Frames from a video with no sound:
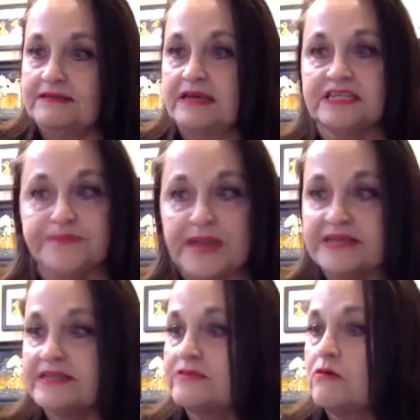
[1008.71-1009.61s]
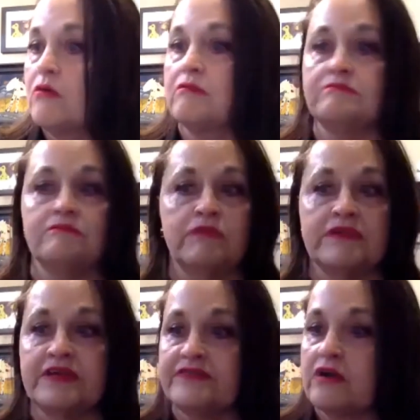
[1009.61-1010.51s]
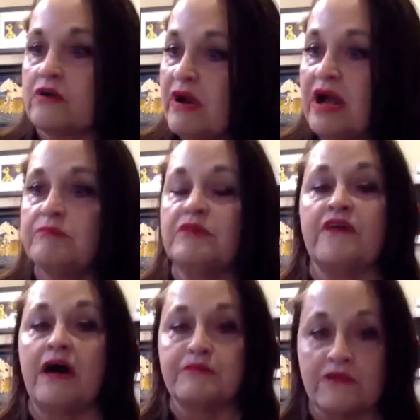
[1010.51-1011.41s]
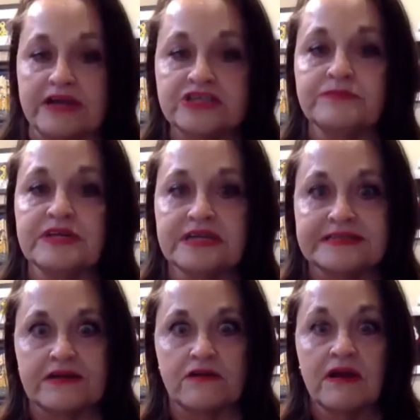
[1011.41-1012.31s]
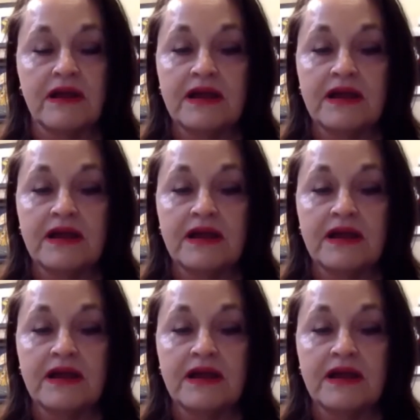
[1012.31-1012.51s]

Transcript: expected or within their realm of operation, because they're